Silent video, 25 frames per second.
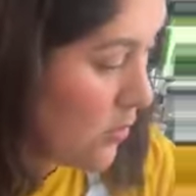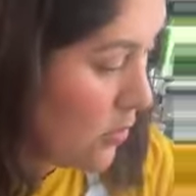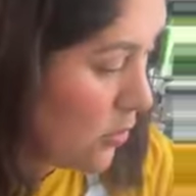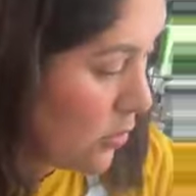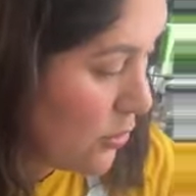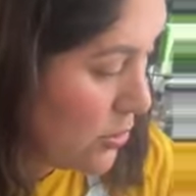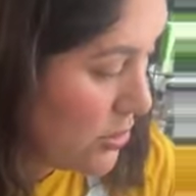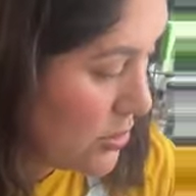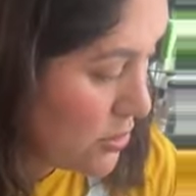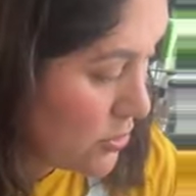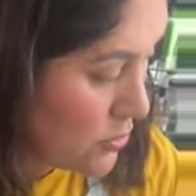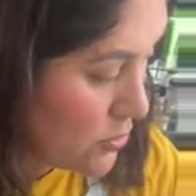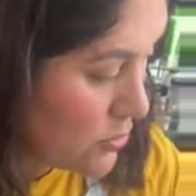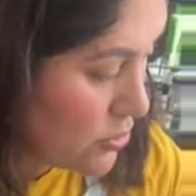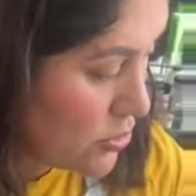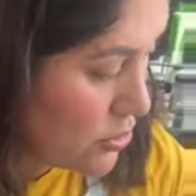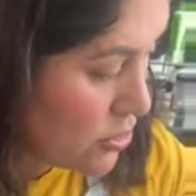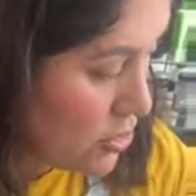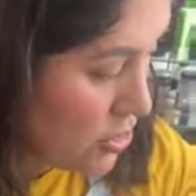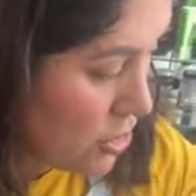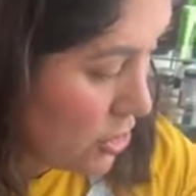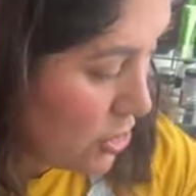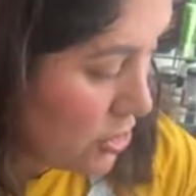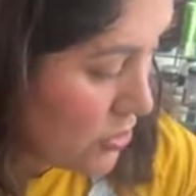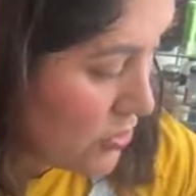am going
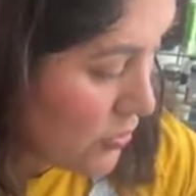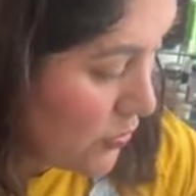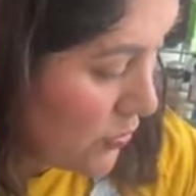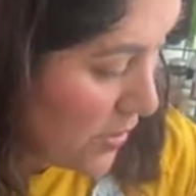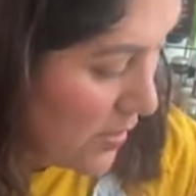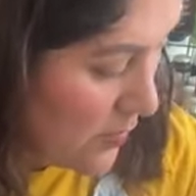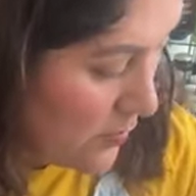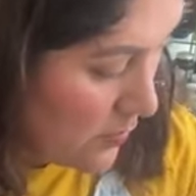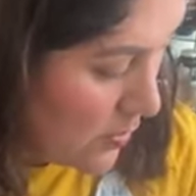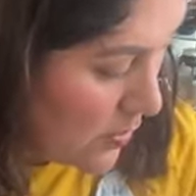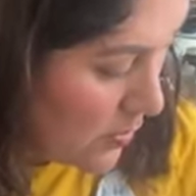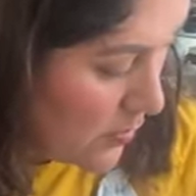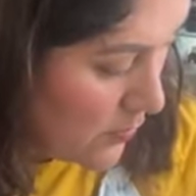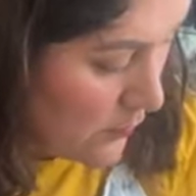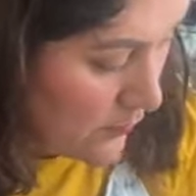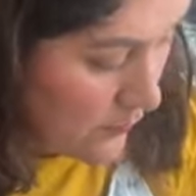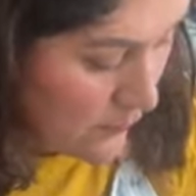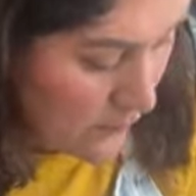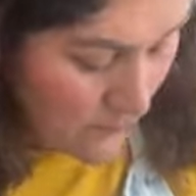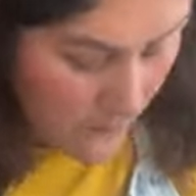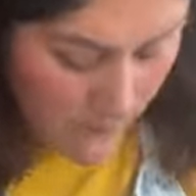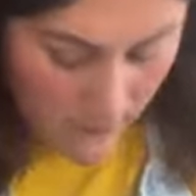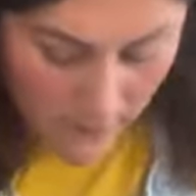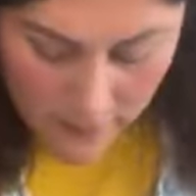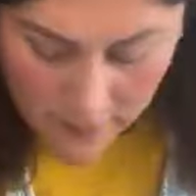to just
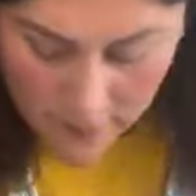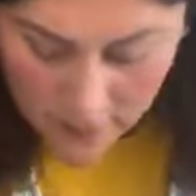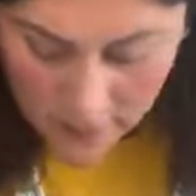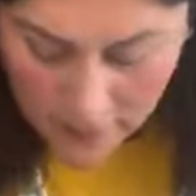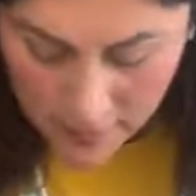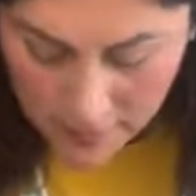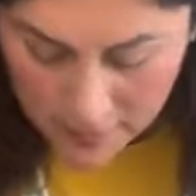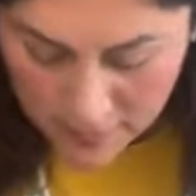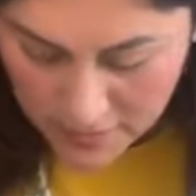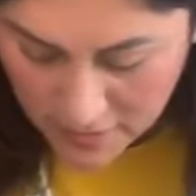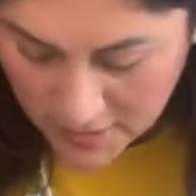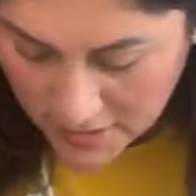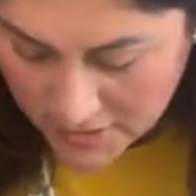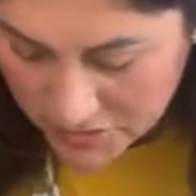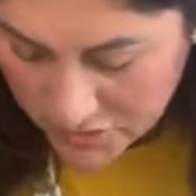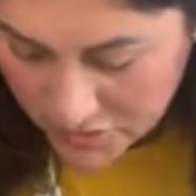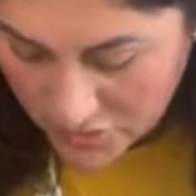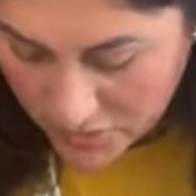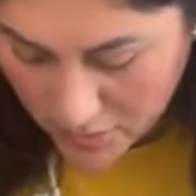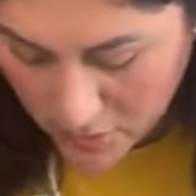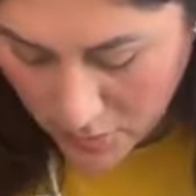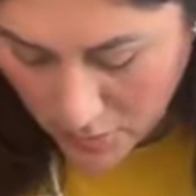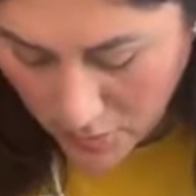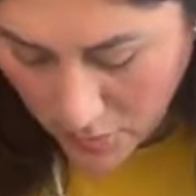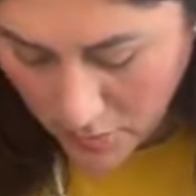remove an
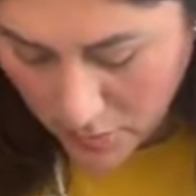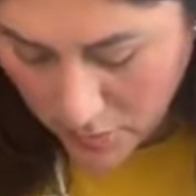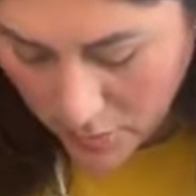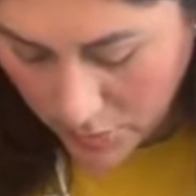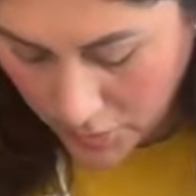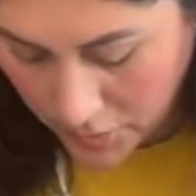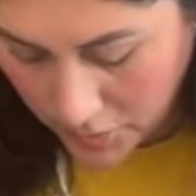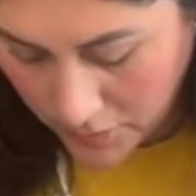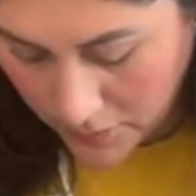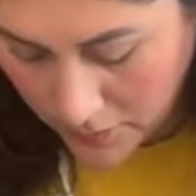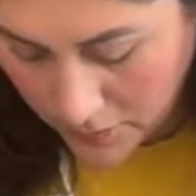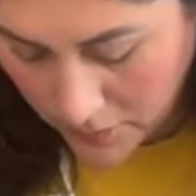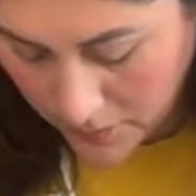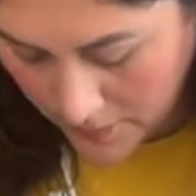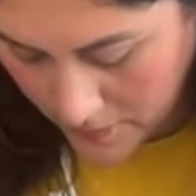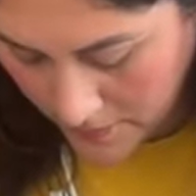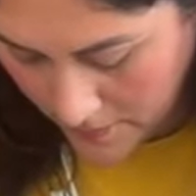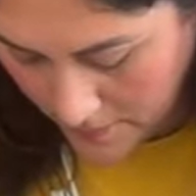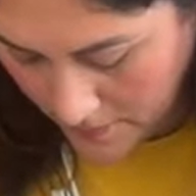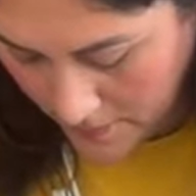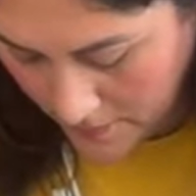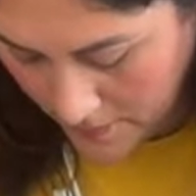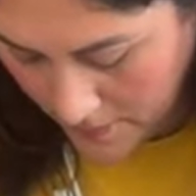extra more,